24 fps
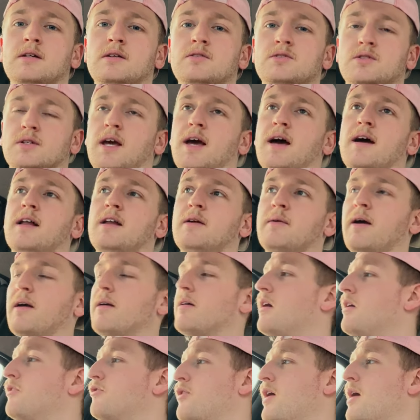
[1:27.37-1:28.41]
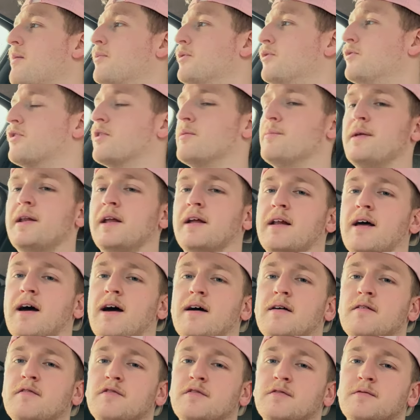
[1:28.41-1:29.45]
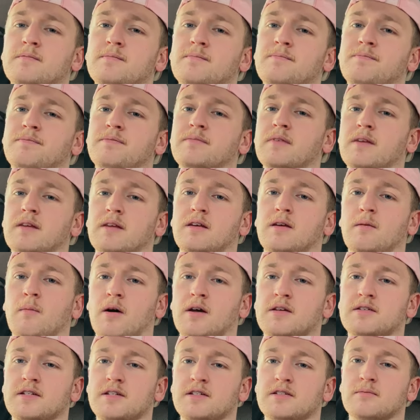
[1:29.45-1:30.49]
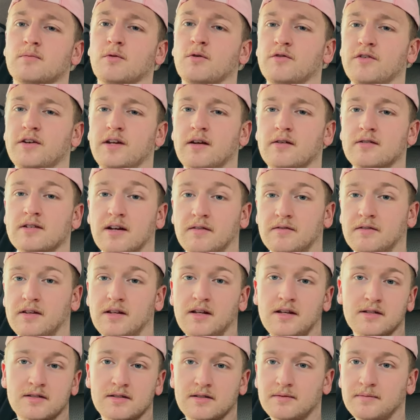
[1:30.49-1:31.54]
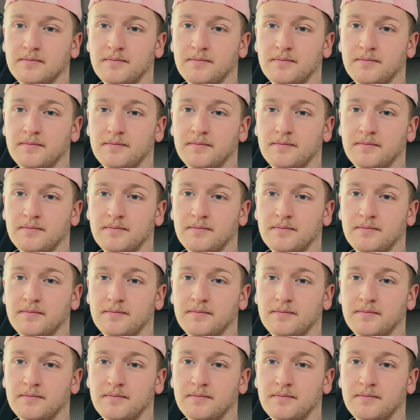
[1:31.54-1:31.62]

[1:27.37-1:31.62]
So yeah, anyway, I've rambled for a minute and a half. You might see some more videos after this.